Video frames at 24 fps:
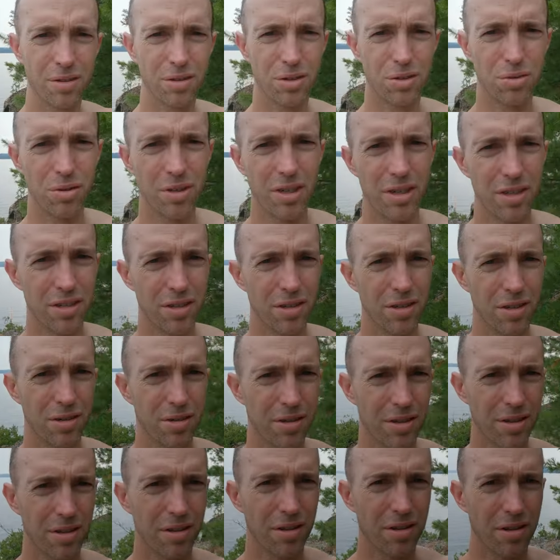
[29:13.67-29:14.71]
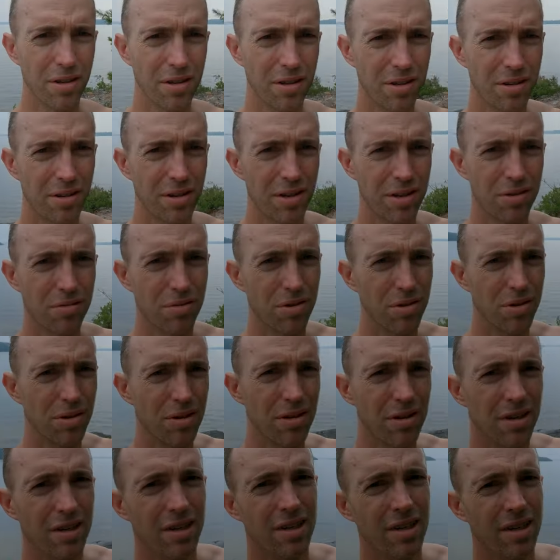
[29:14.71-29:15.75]
the tree, she doesn't like the thunder, that's for
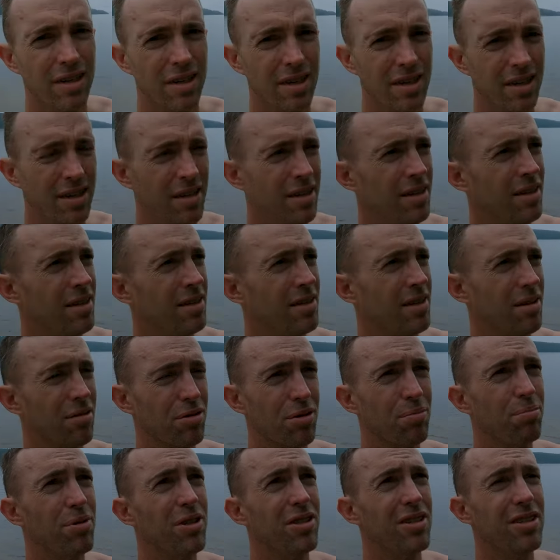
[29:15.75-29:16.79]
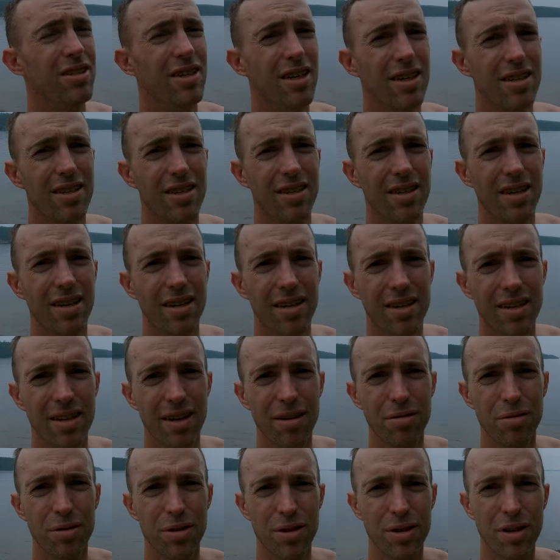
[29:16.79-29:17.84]
sure. That was a busy day today.
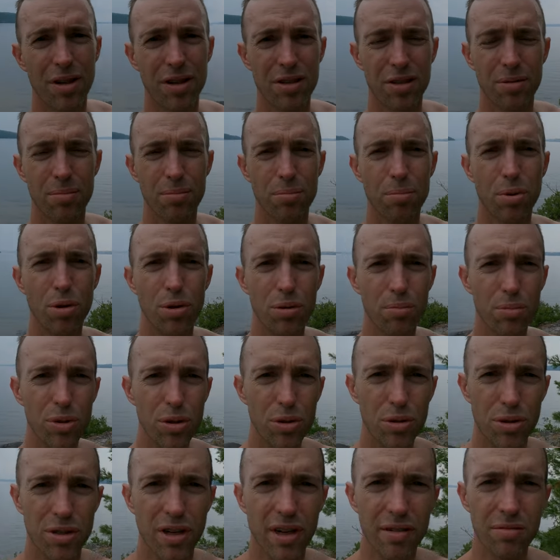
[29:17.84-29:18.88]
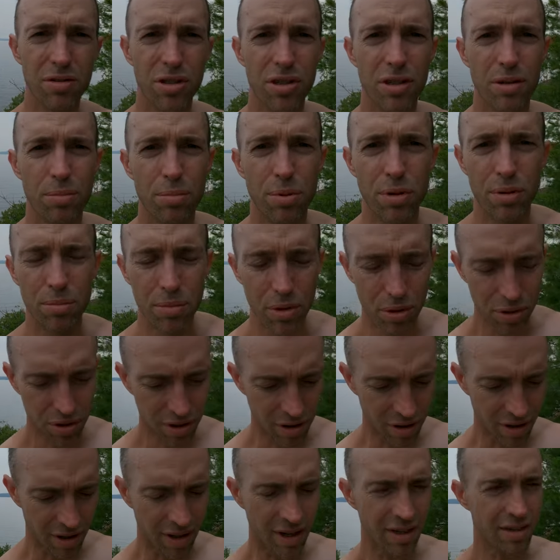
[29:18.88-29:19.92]
That was an awesome bull moose. I haven't seen a bull
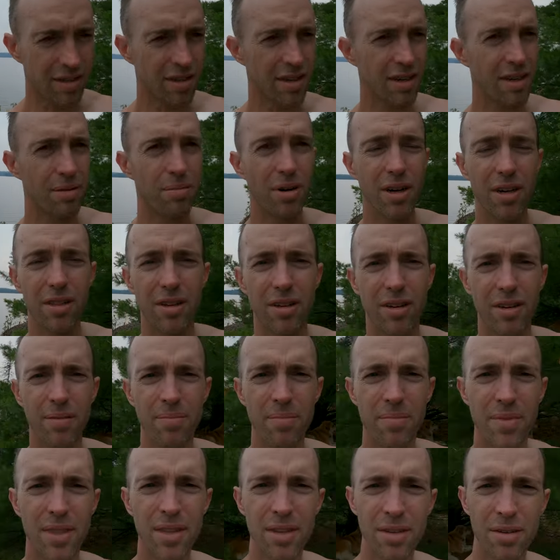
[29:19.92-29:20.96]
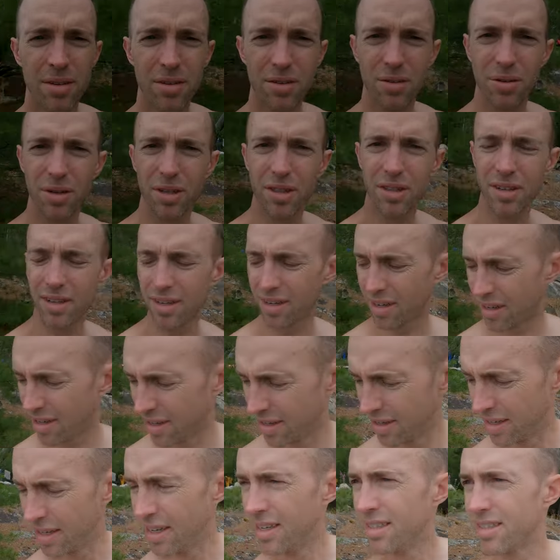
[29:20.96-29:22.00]
moose in a long time either. So I think
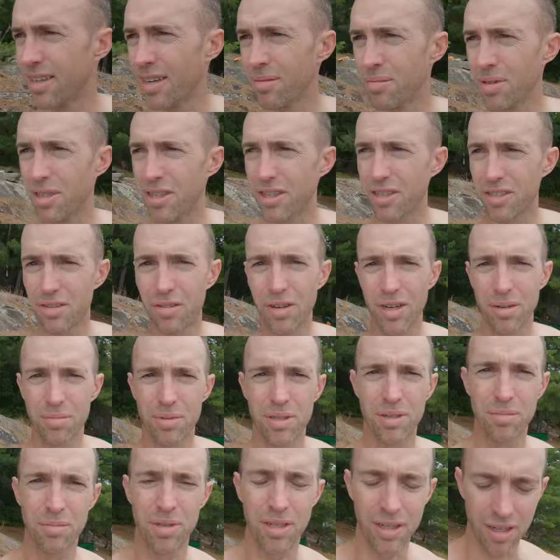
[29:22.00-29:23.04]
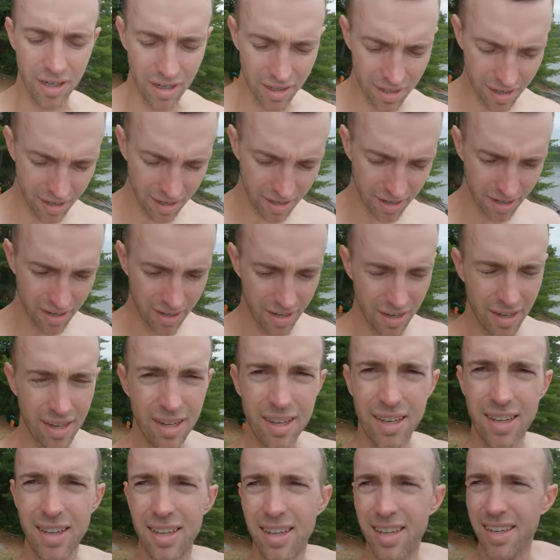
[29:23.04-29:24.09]
time to just grab something to eat.
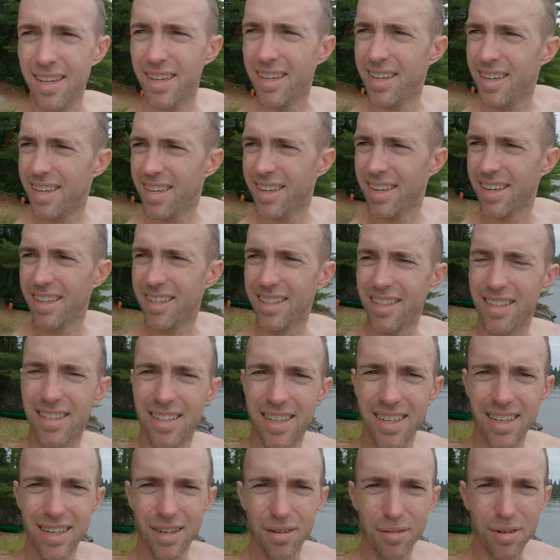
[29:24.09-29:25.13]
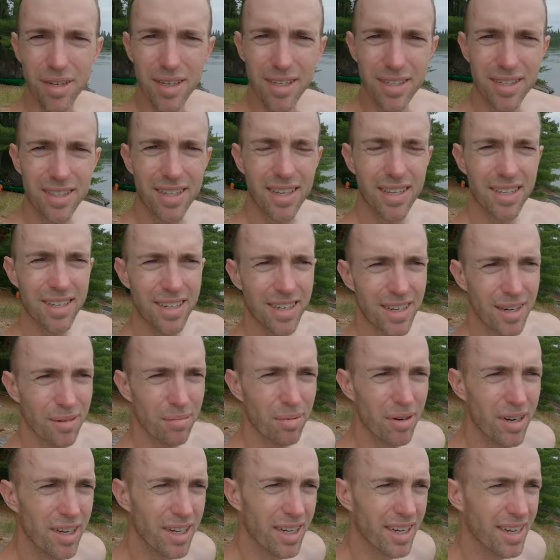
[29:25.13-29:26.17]
I need to take a rest, take a
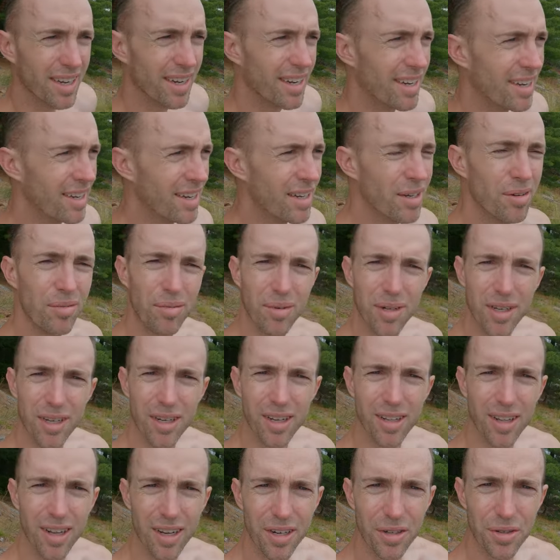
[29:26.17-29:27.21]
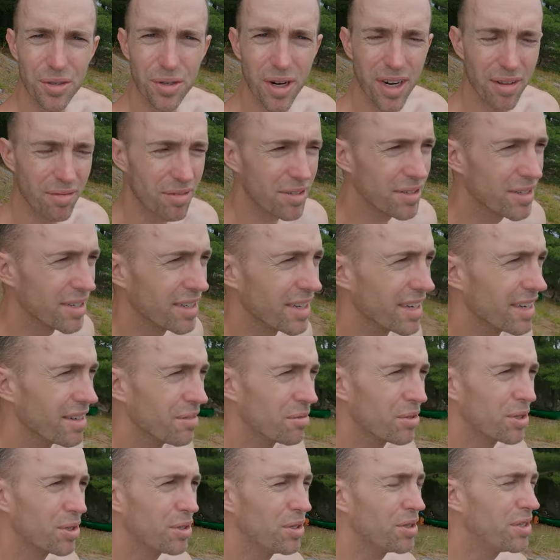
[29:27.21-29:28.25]
break. We did a lot of traveling today.
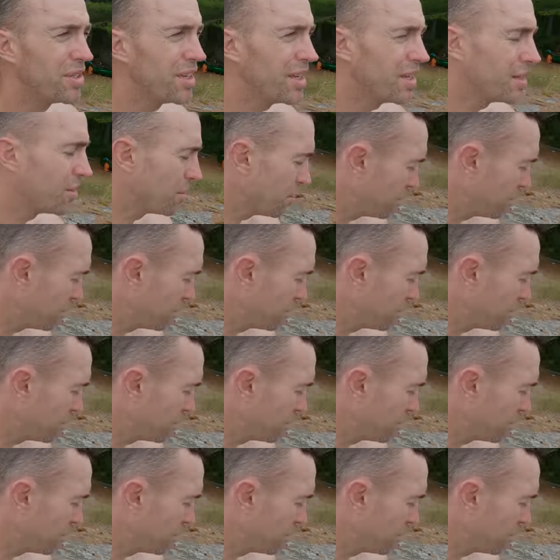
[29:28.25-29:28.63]
It was a good day